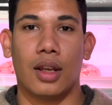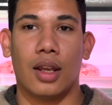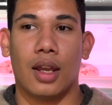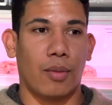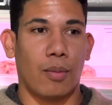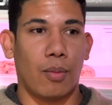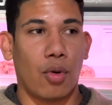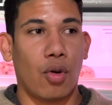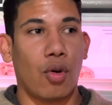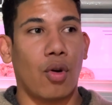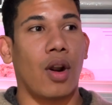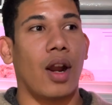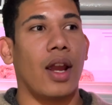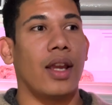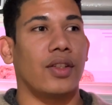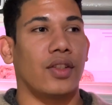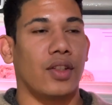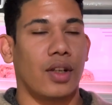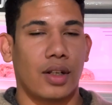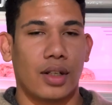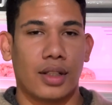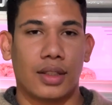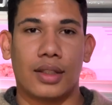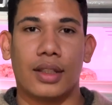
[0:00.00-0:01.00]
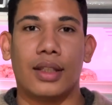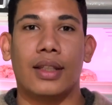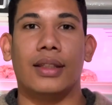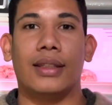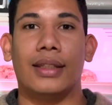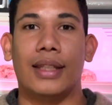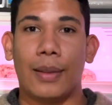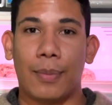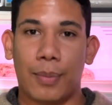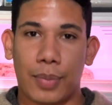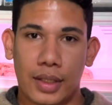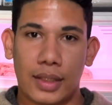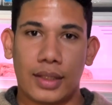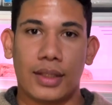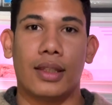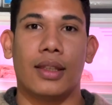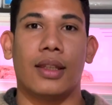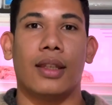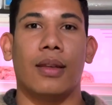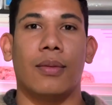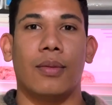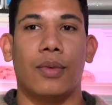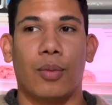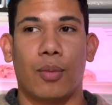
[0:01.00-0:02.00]
The more I started to dip
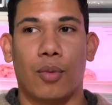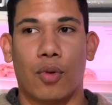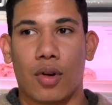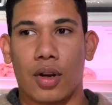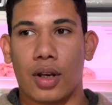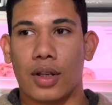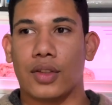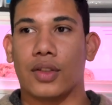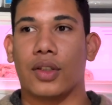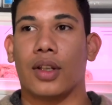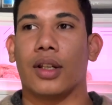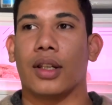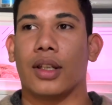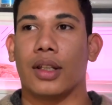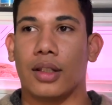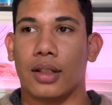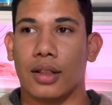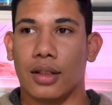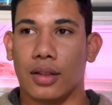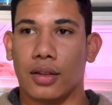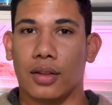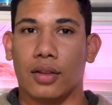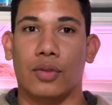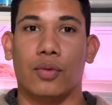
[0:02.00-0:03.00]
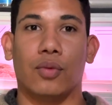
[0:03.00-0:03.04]
into them, the more I started